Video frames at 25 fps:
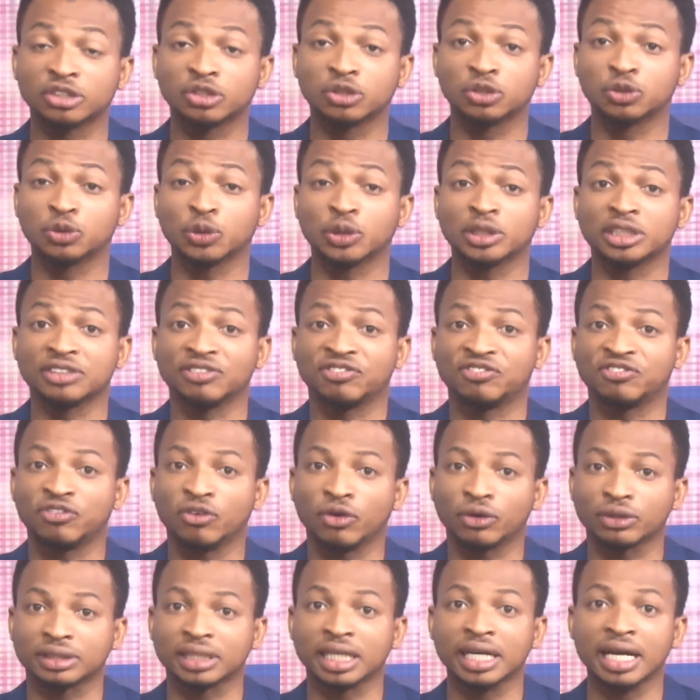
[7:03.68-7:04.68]
to
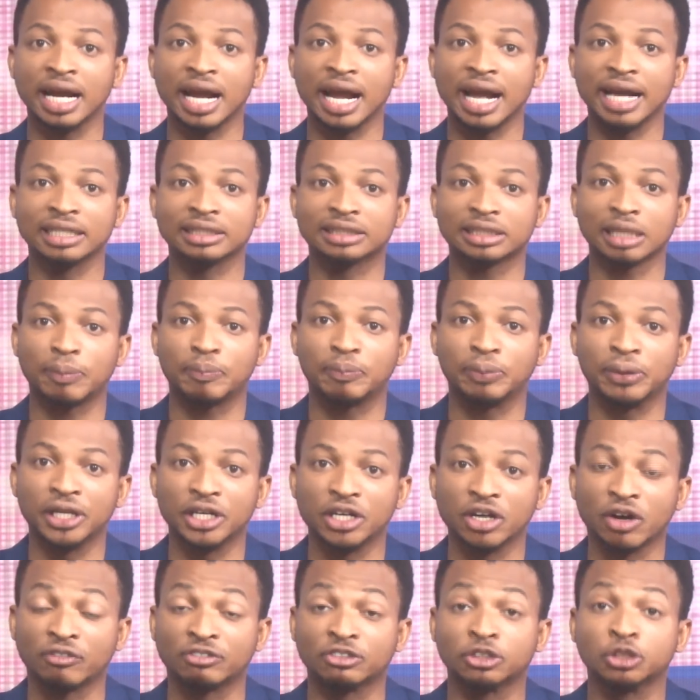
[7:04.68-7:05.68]
24th enter
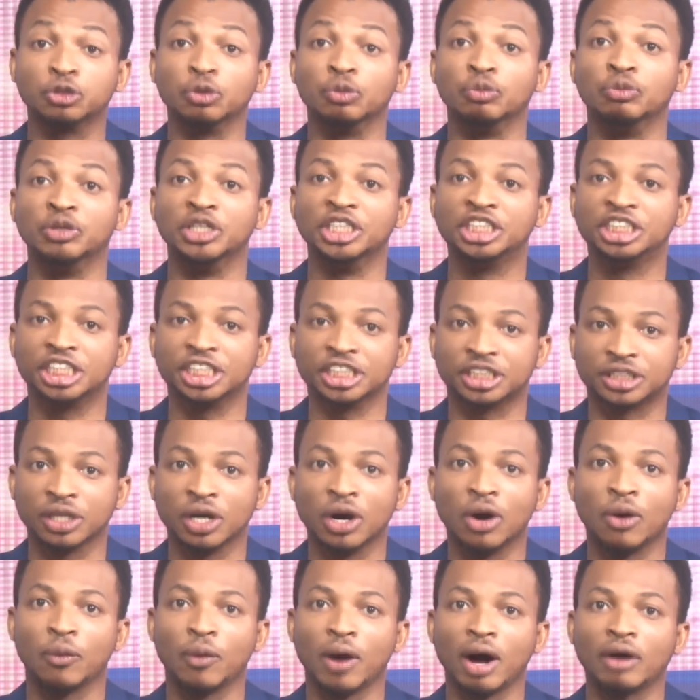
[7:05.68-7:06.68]
playoffs to reach it
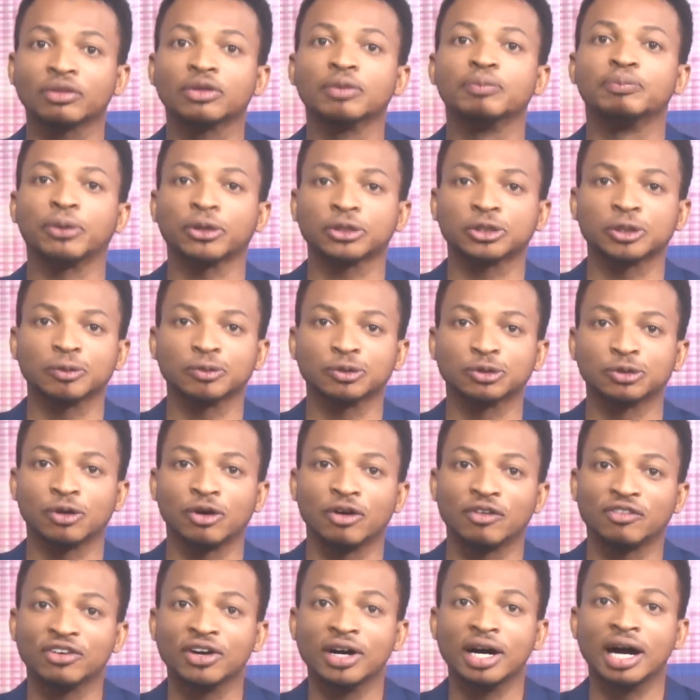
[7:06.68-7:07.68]
while the bottom
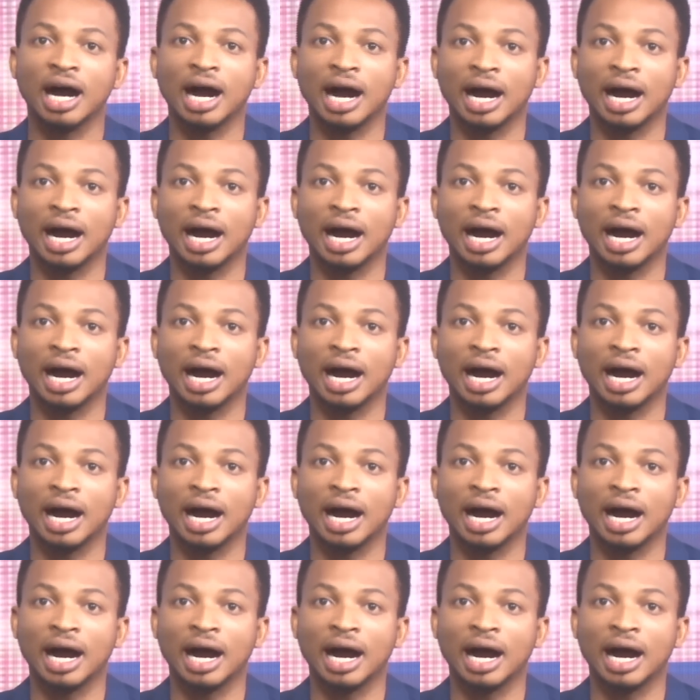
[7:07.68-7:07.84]
12 are